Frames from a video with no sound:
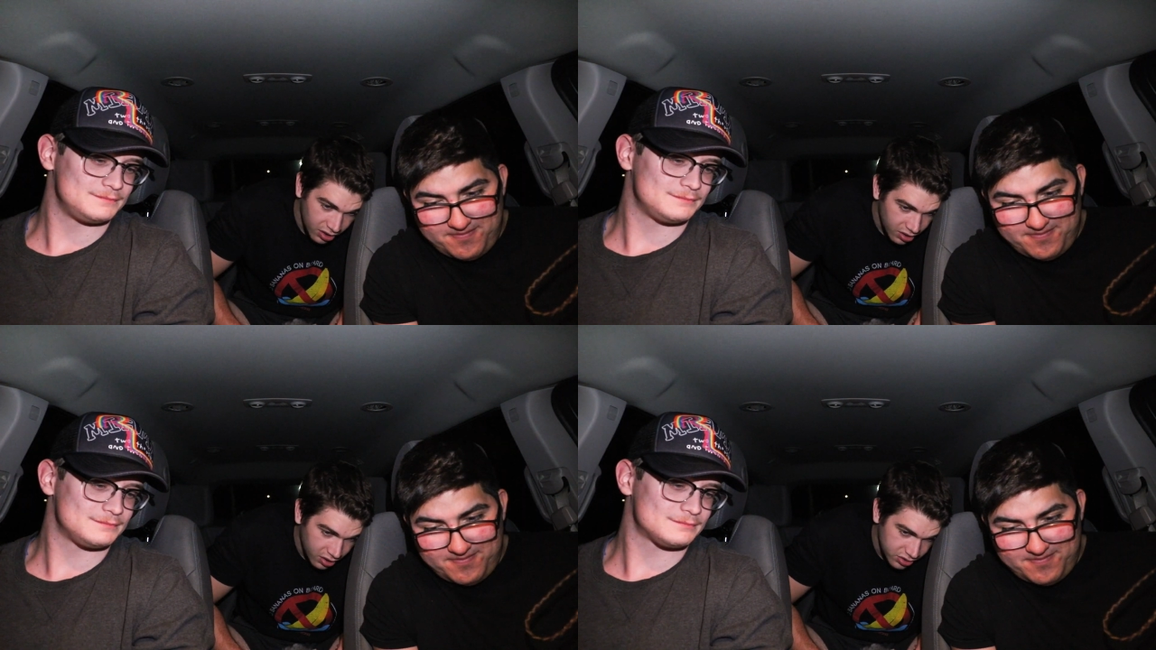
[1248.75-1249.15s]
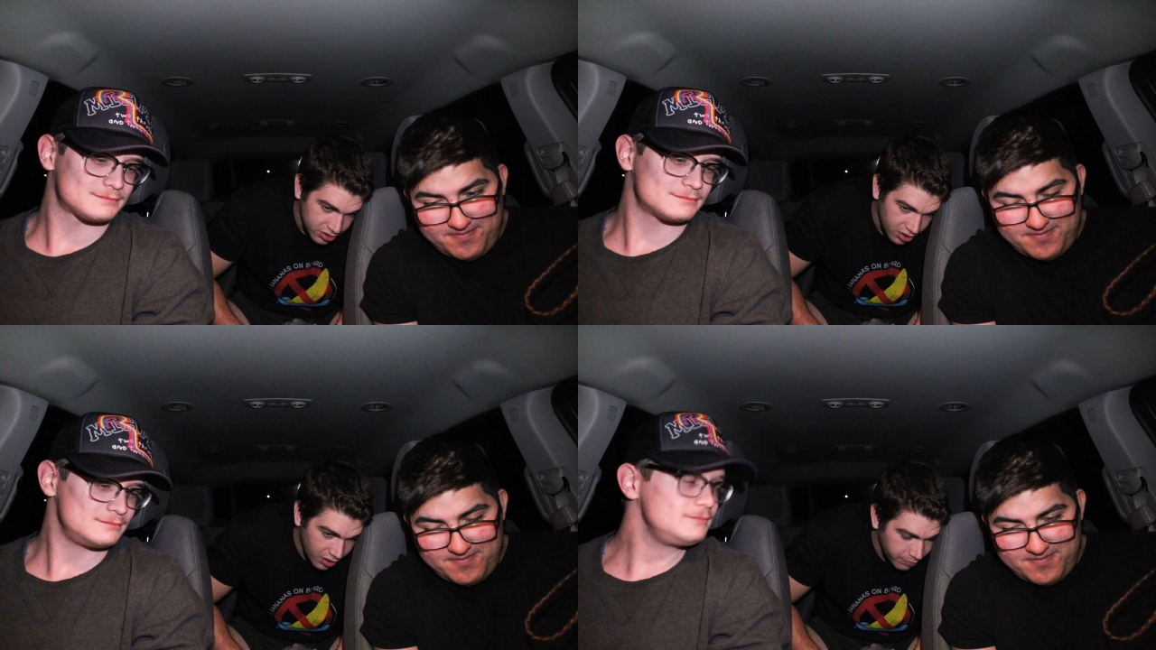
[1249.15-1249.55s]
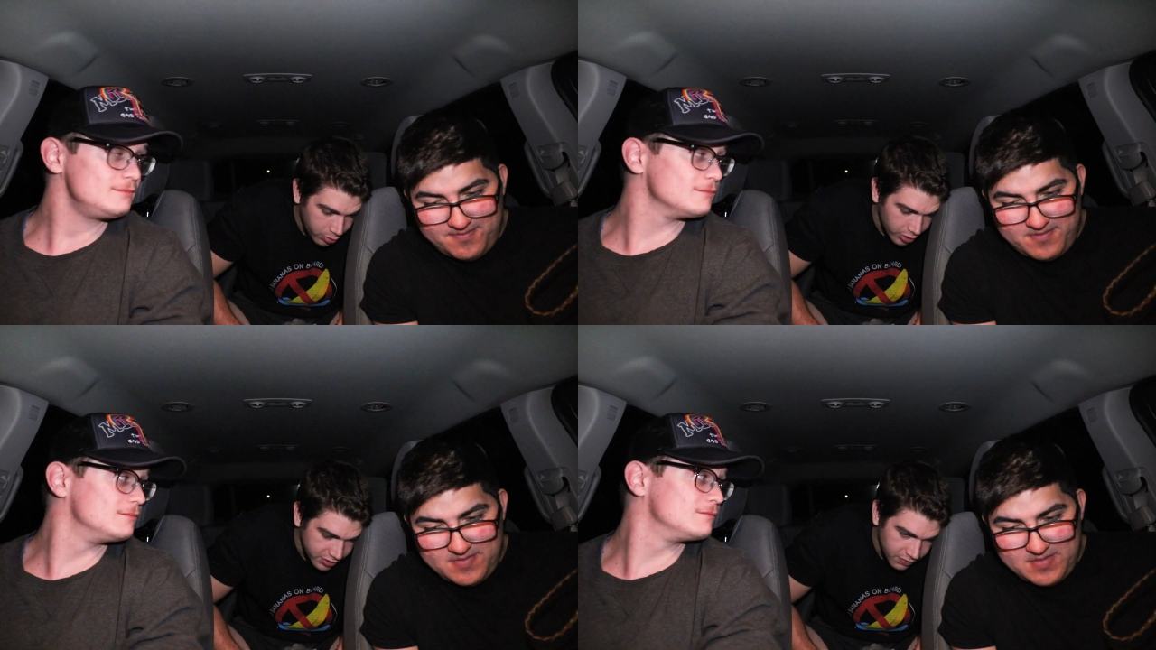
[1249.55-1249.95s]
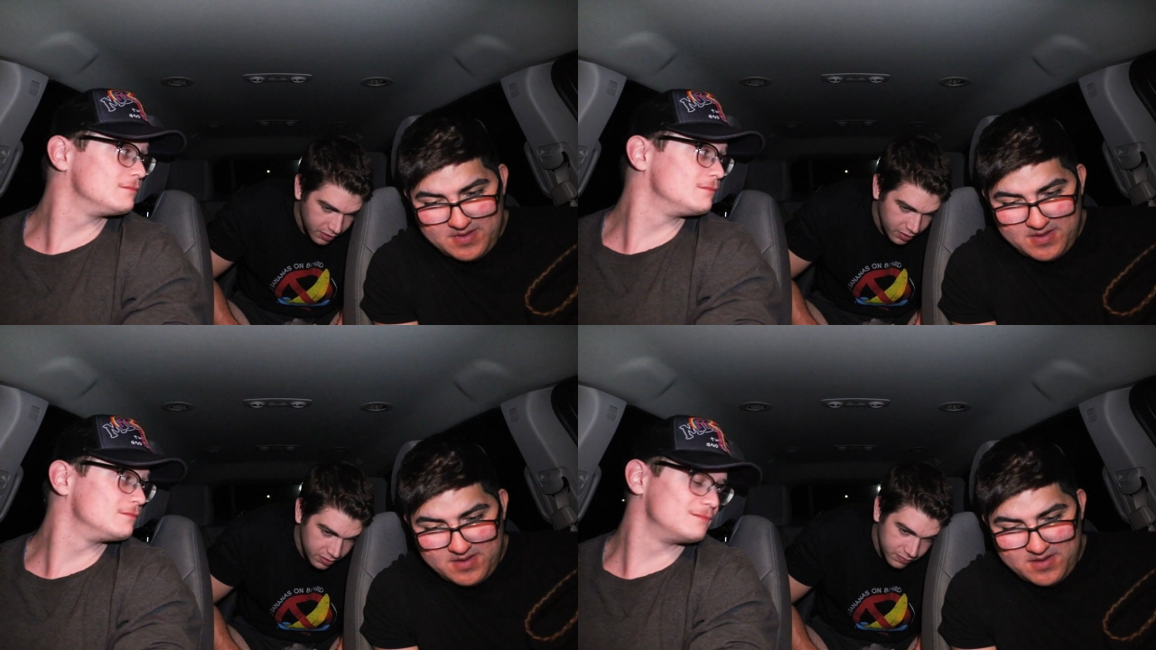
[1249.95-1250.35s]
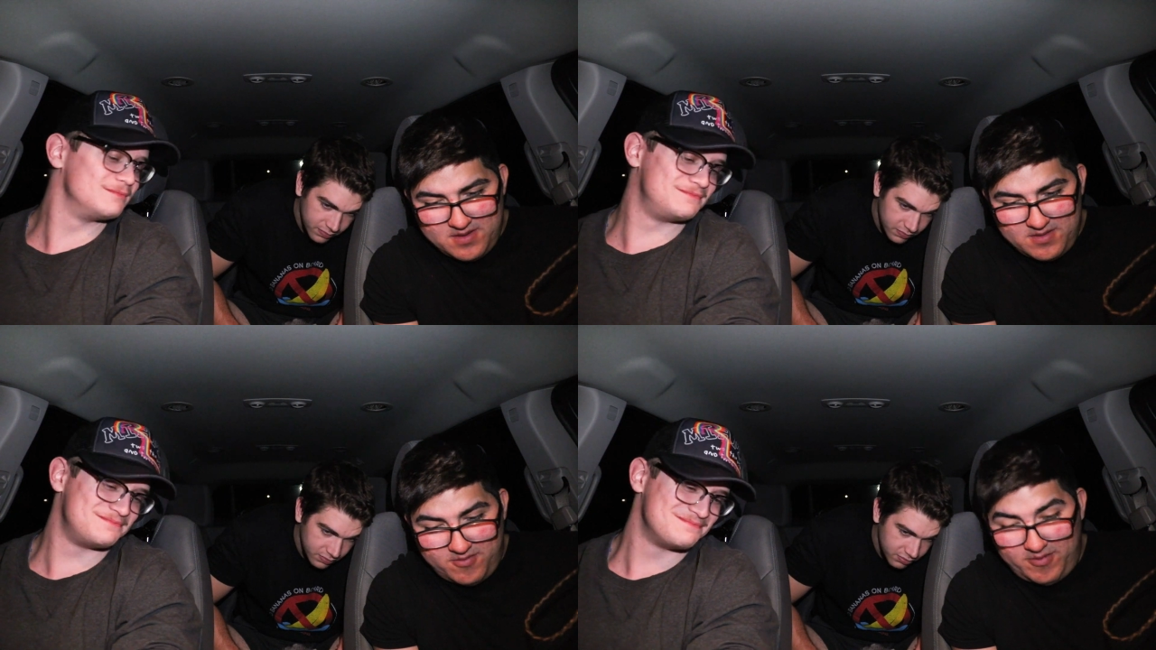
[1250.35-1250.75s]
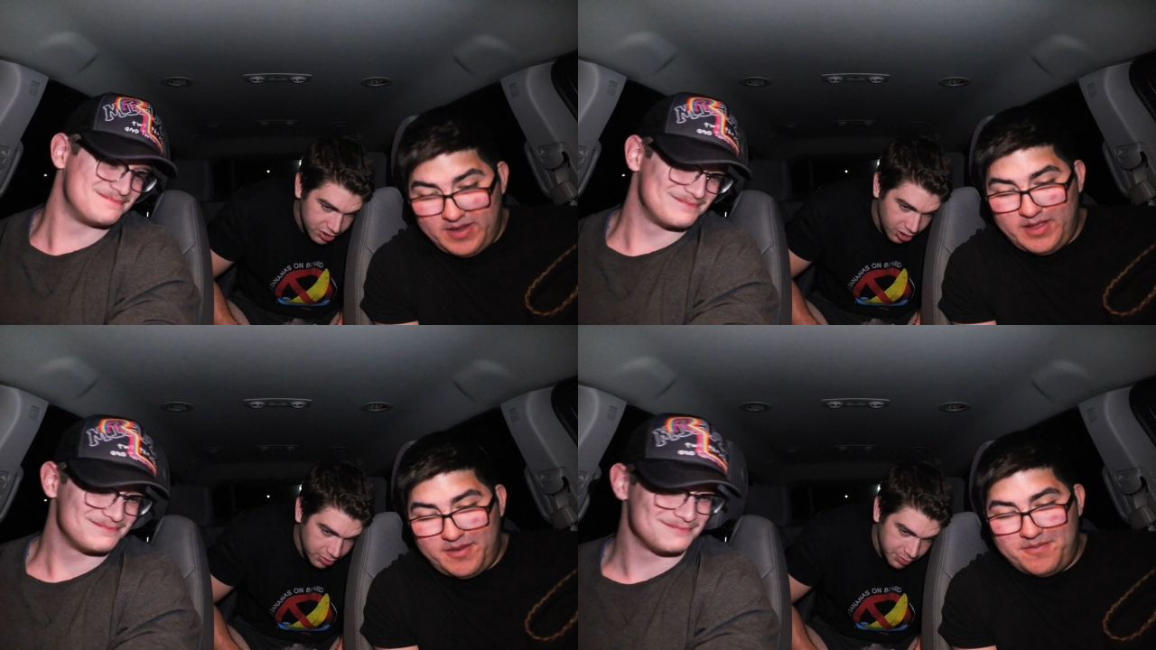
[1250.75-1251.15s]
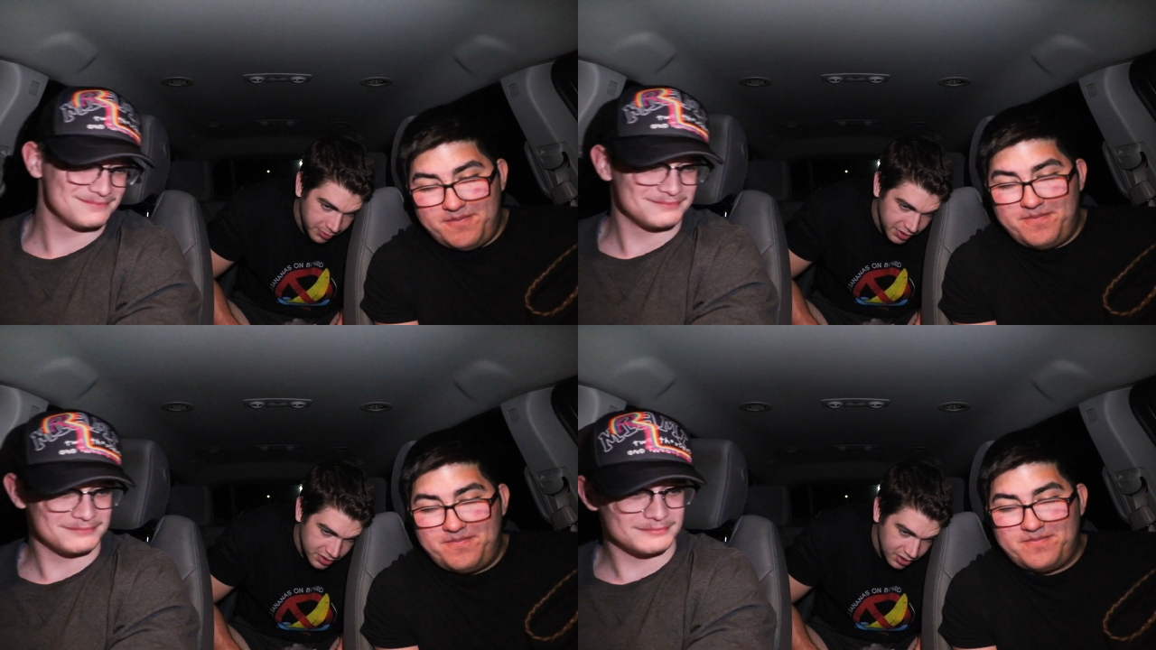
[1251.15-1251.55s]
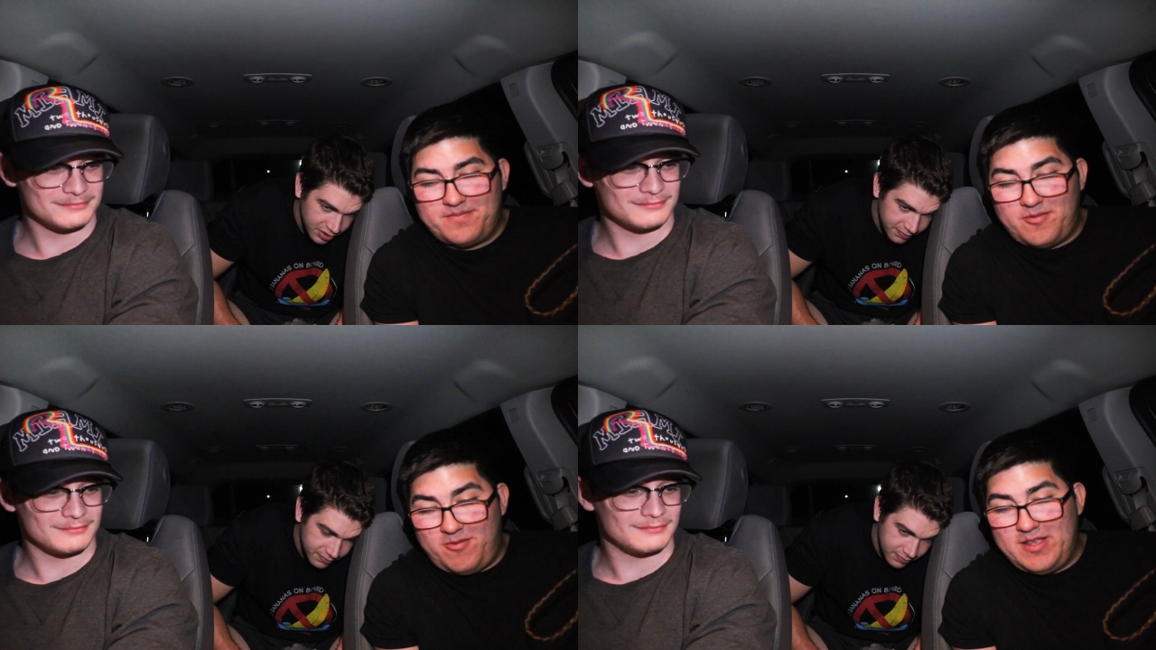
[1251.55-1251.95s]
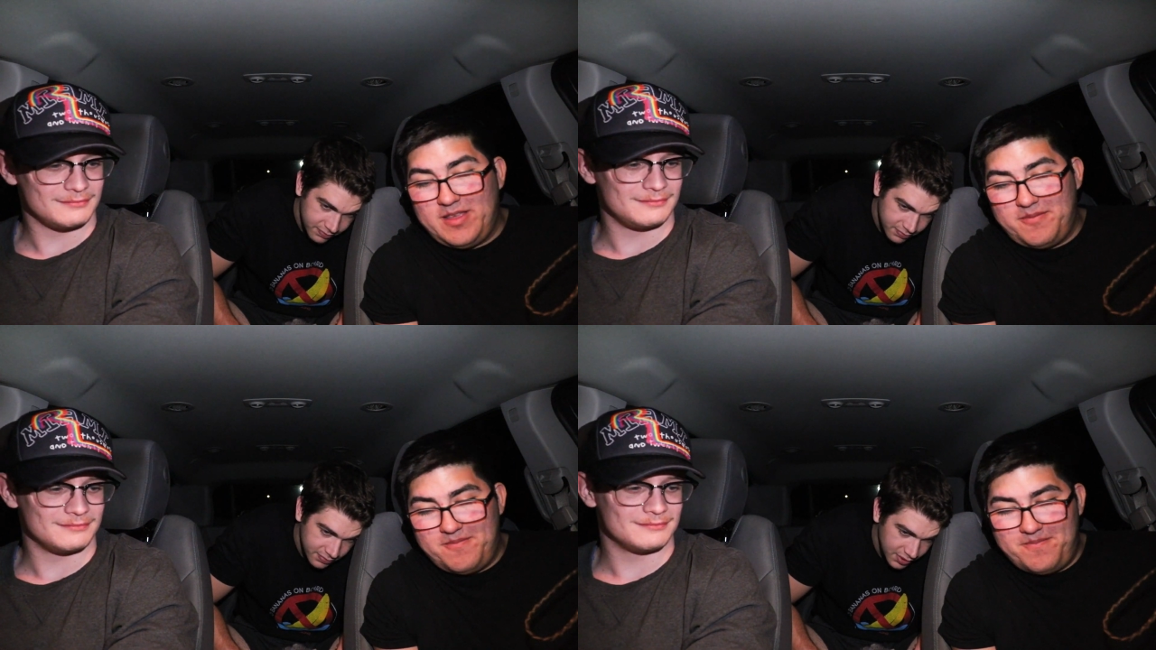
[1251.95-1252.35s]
Speaker 1: out. I'll just start off boring as fuck. Really? She almost put me to sleep. Really?